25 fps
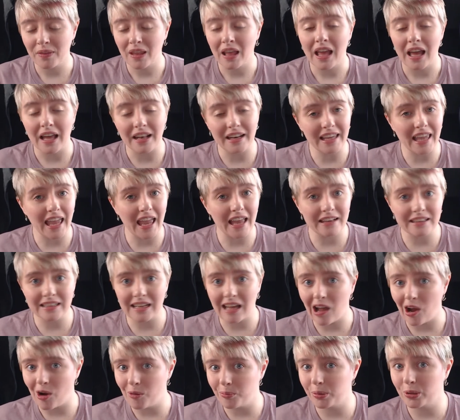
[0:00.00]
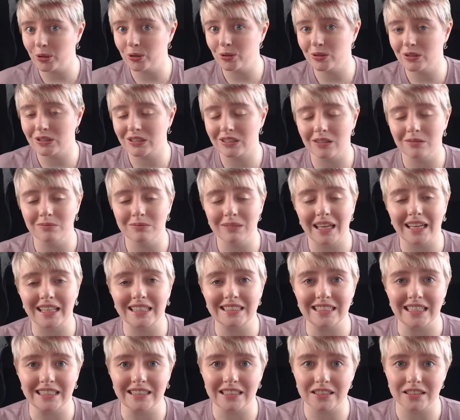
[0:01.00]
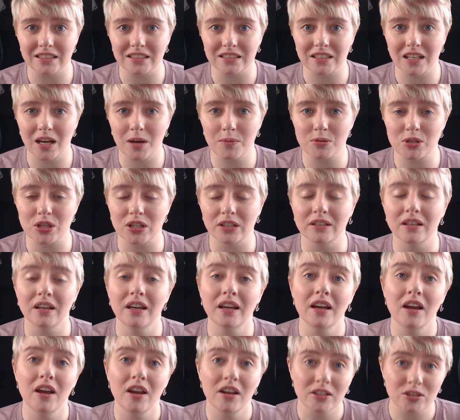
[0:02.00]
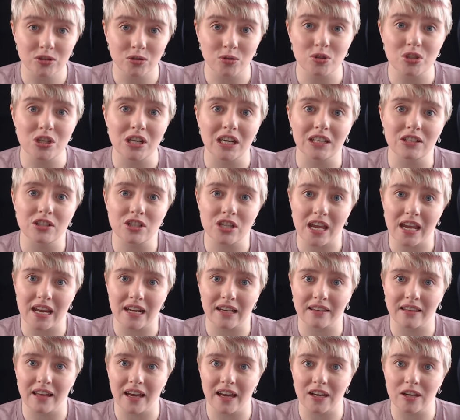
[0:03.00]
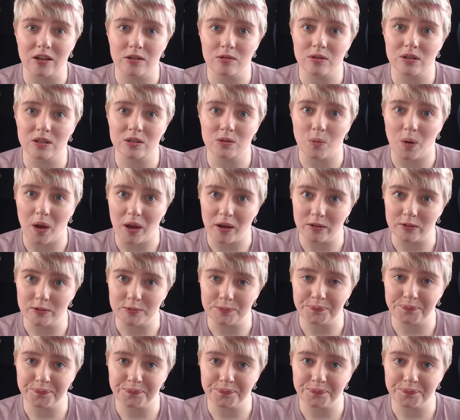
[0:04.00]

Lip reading: And again, I'll put some links in the description so you can check that out as well.